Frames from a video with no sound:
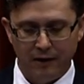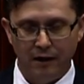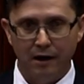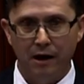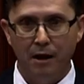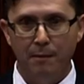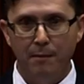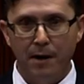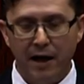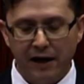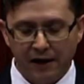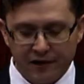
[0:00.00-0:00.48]

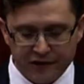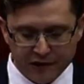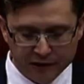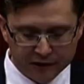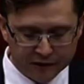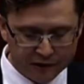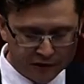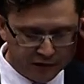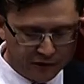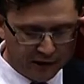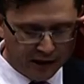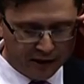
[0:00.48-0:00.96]
and managing
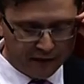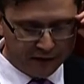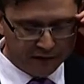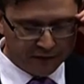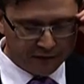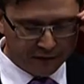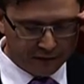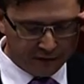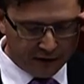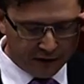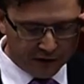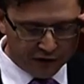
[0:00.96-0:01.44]
Australia's
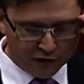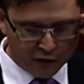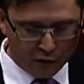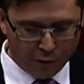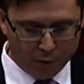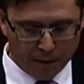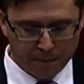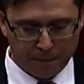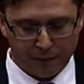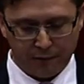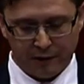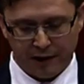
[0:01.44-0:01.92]
defence
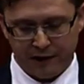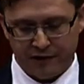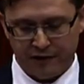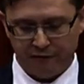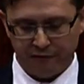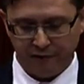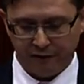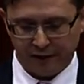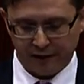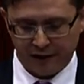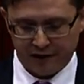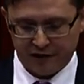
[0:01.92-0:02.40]

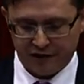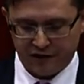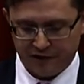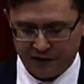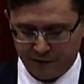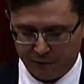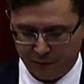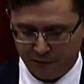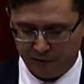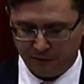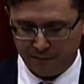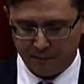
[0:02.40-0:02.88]
cooperation
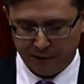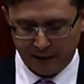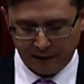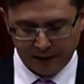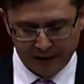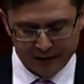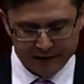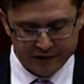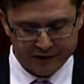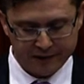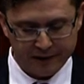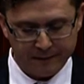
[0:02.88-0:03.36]
relationship with
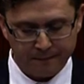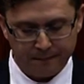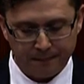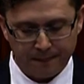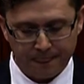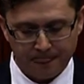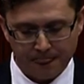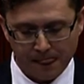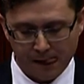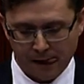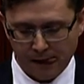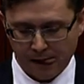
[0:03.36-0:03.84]
Malaysia
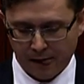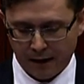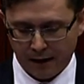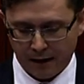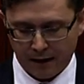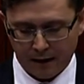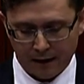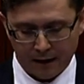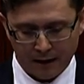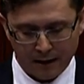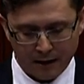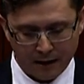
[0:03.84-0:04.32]

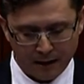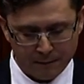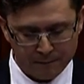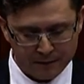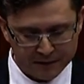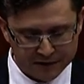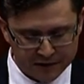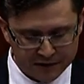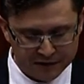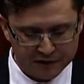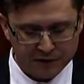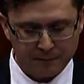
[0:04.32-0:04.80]
and
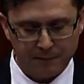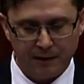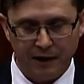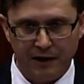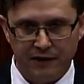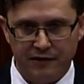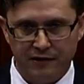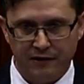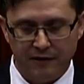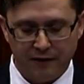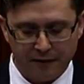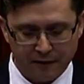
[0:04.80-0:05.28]

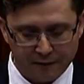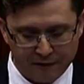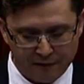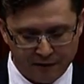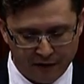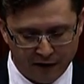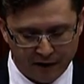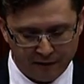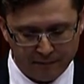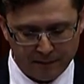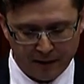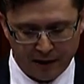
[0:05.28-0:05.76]
participation in the
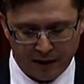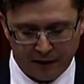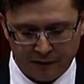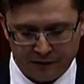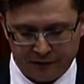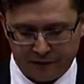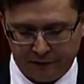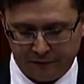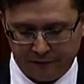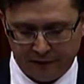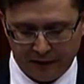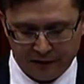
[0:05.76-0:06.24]
Five
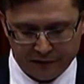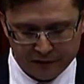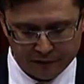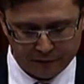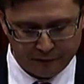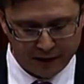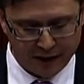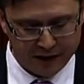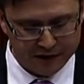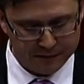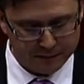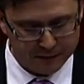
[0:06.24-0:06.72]
Powers Defence
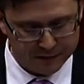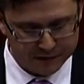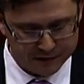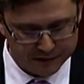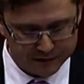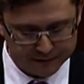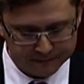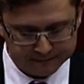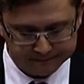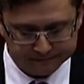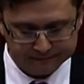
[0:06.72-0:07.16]
Arrangements.